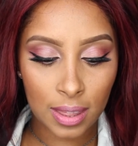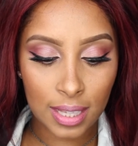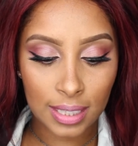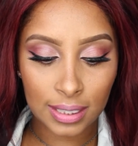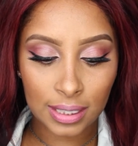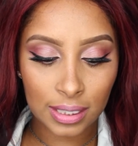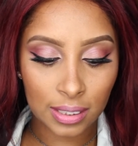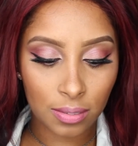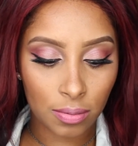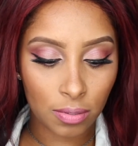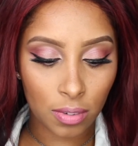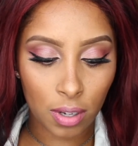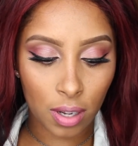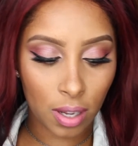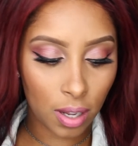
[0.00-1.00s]
This is
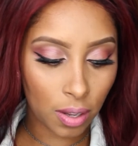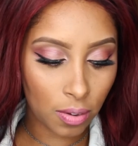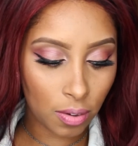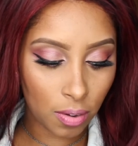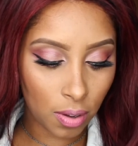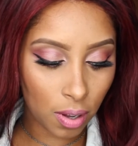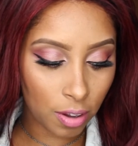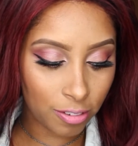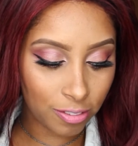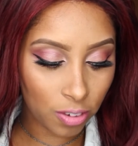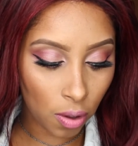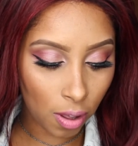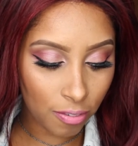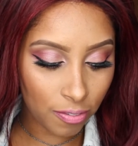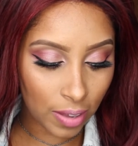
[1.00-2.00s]
a
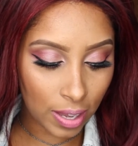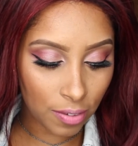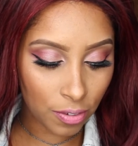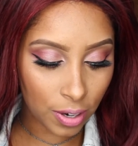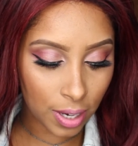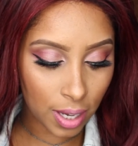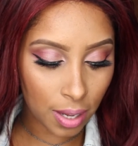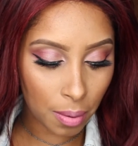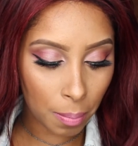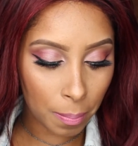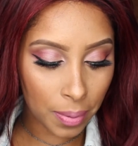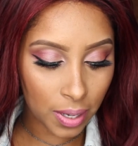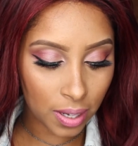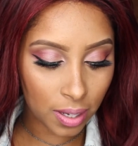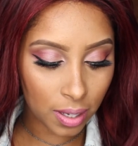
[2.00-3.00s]
fall favorite,
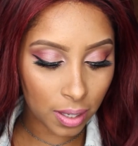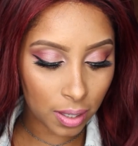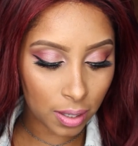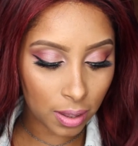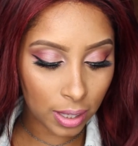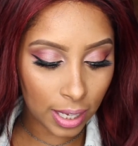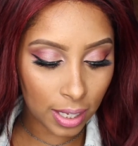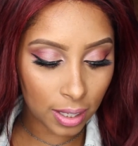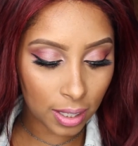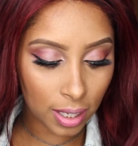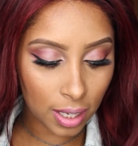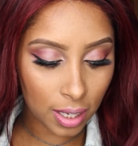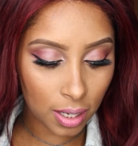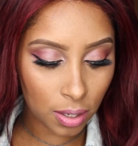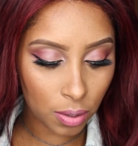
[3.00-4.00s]
but
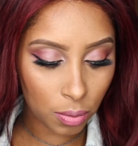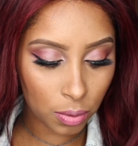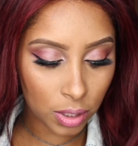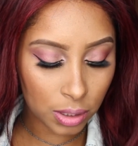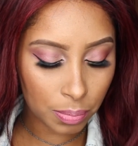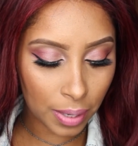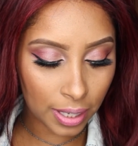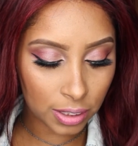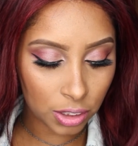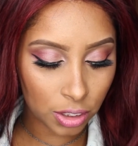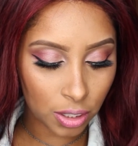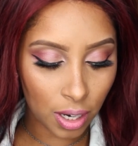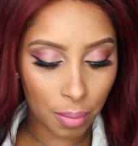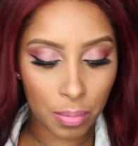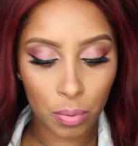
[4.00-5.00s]
lately, this past
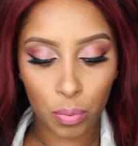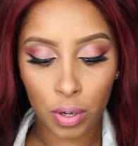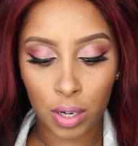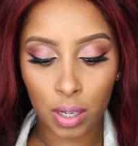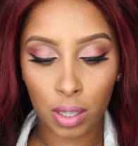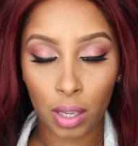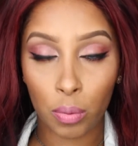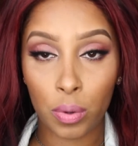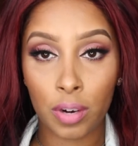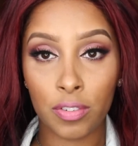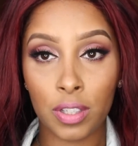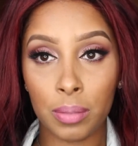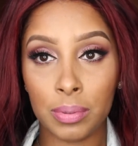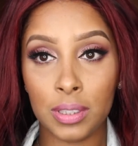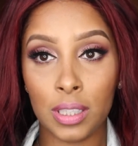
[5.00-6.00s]
year, I've been wearing like whatever
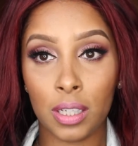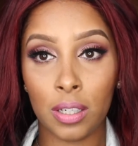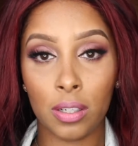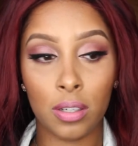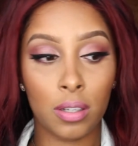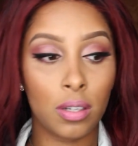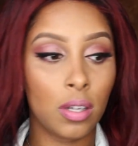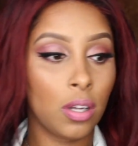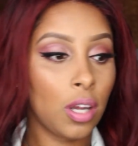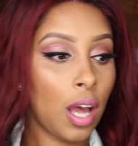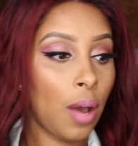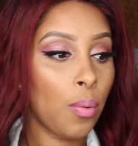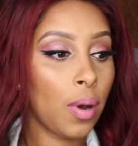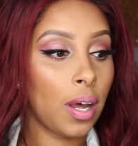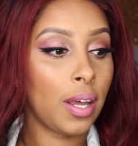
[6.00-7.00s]
lipstick
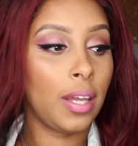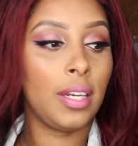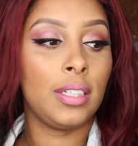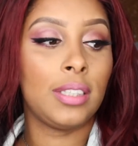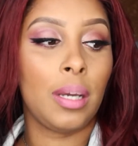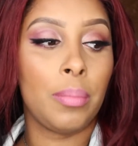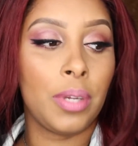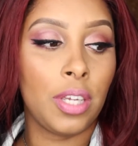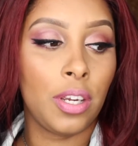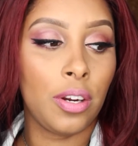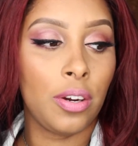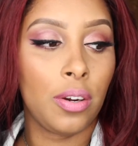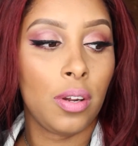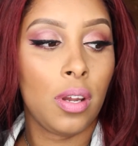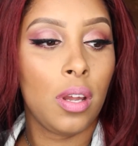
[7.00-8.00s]
I want any time of
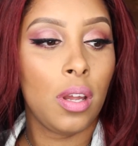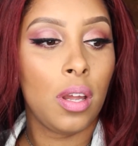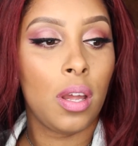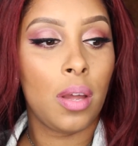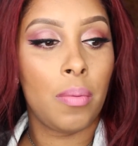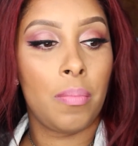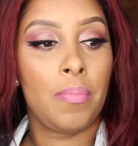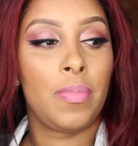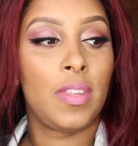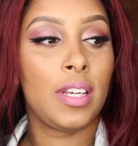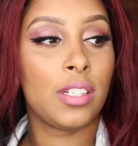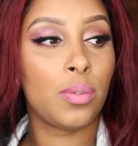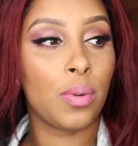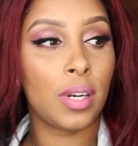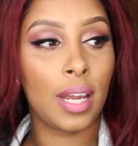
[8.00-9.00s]
year.
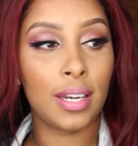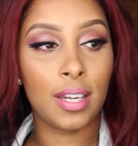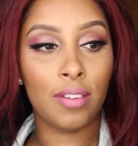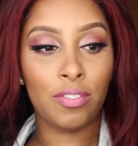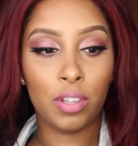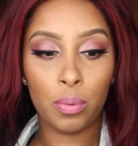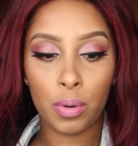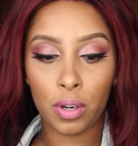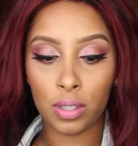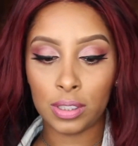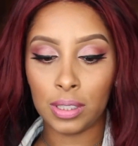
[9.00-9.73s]
This one I definitely wear all